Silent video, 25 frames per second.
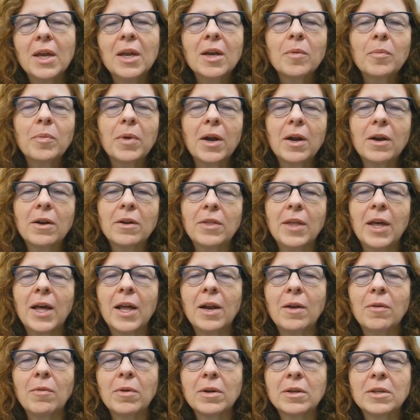Prior to that,
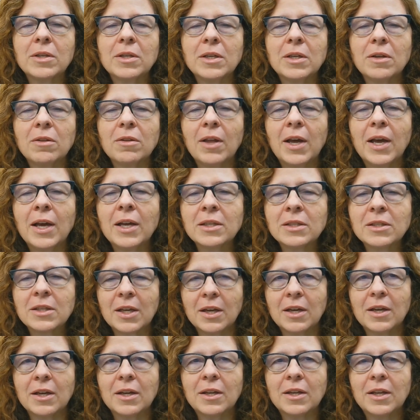I worked in
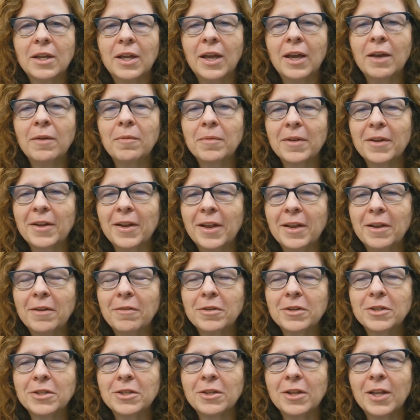Alaska.
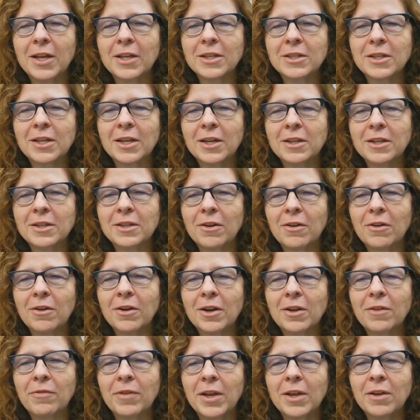Anchorage, Alaska, at the
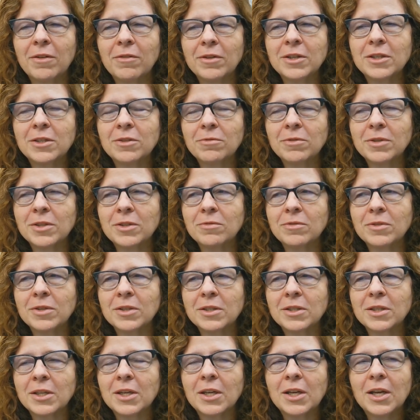Arc of Anchorage, which
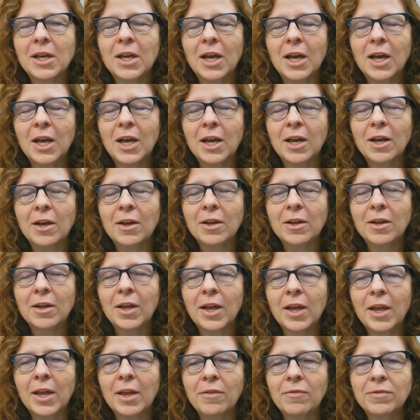was
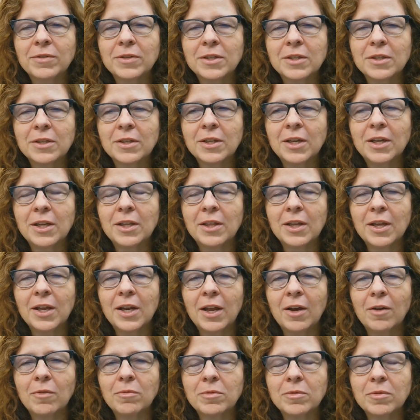a facility that
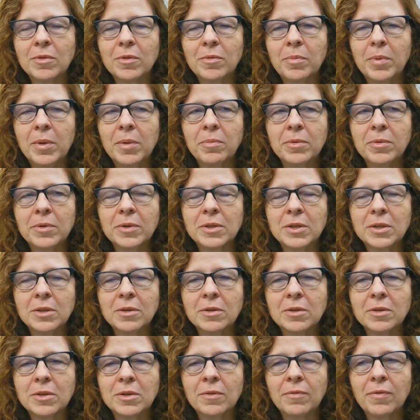helped with people with
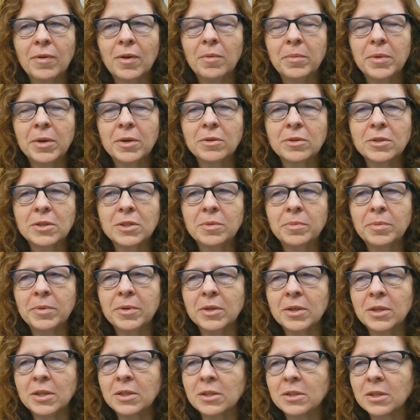developmental
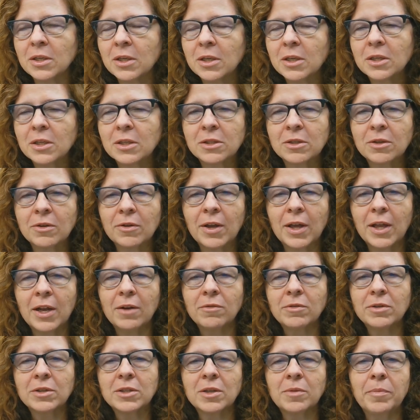disabilities. So again, it
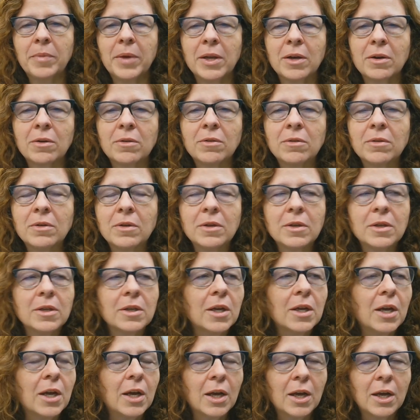was a medical
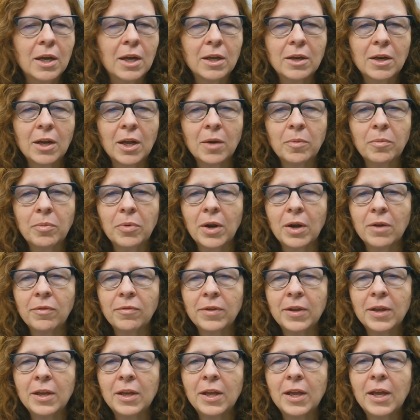
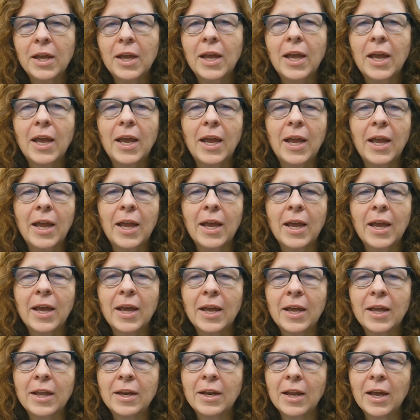nonprofit,
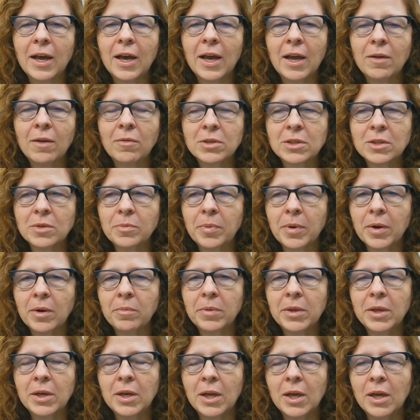and I was a
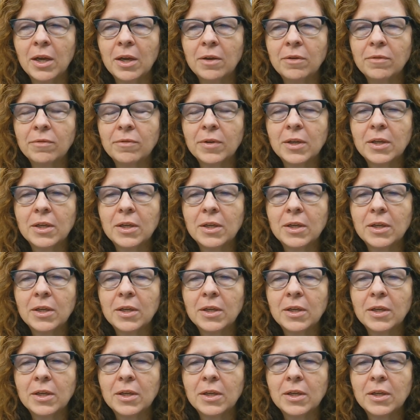department of